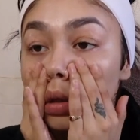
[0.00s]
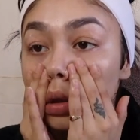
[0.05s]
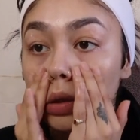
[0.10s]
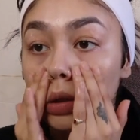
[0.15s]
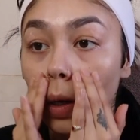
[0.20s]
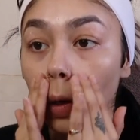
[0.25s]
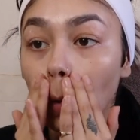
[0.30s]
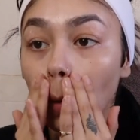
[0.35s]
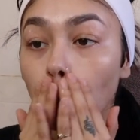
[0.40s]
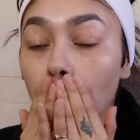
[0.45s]

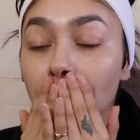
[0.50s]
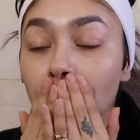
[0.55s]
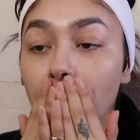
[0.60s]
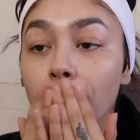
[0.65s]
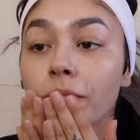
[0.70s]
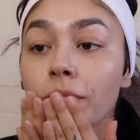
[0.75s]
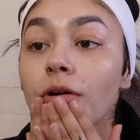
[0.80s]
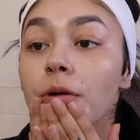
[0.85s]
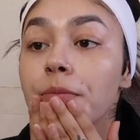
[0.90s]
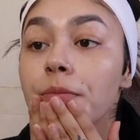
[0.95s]
don't
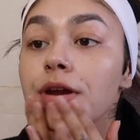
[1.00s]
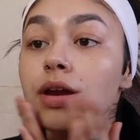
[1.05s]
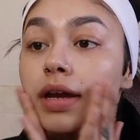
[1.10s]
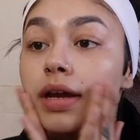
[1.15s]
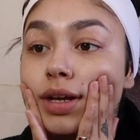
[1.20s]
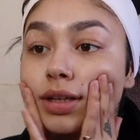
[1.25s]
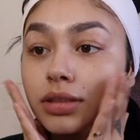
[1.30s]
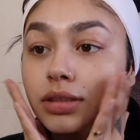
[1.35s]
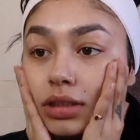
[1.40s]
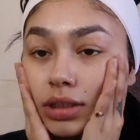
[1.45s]
rub your
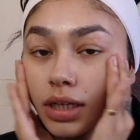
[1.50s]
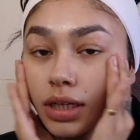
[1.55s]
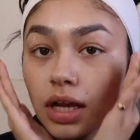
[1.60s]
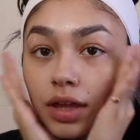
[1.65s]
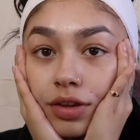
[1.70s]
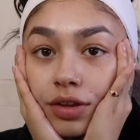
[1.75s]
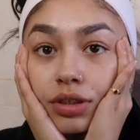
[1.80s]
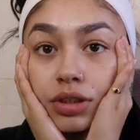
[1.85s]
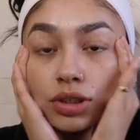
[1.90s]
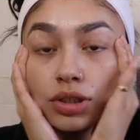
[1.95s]
hands
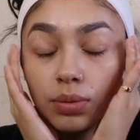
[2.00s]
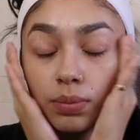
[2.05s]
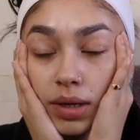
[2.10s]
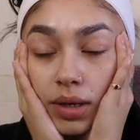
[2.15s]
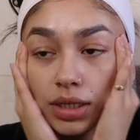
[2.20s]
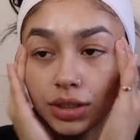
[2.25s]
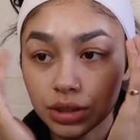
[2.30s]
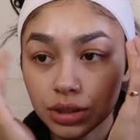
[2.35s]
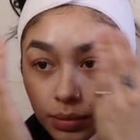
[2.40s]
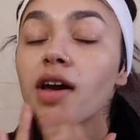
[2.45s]
together too
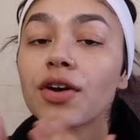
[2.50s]
much.